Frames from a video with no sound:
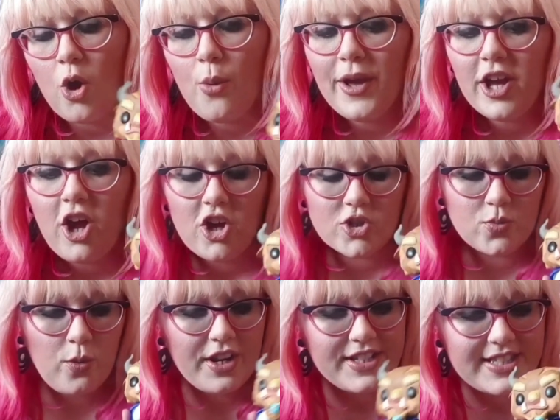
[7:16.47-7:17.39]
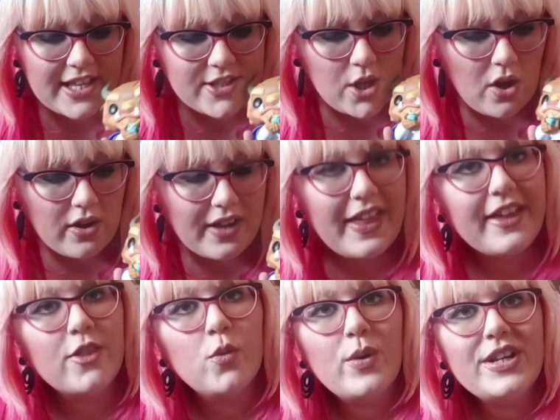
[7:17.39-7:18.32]
oh my gosh, what is that song?
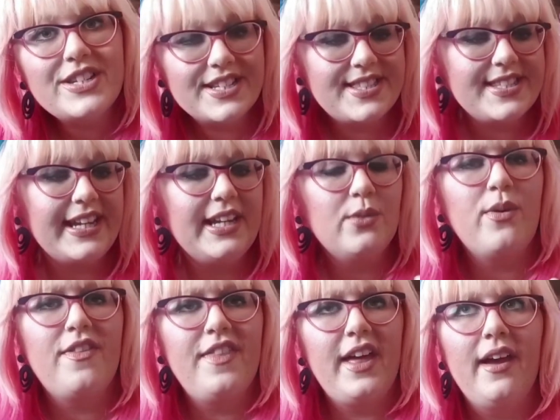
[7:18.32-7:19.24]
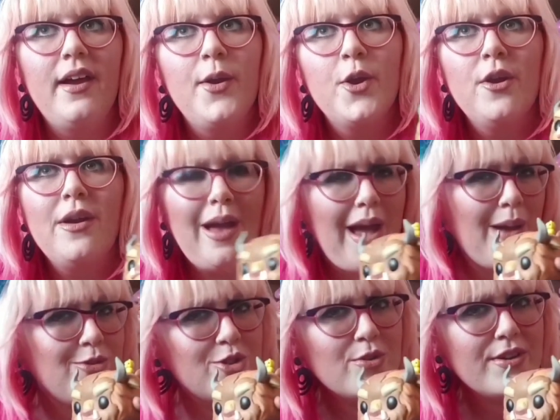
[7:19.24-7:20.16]
Like the winter scene with the,
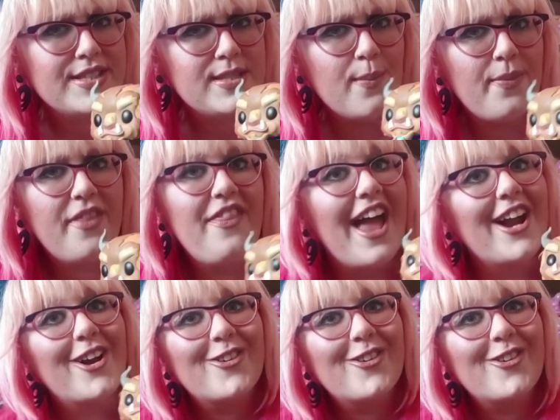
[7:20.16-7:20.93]
I'm sure it's something there.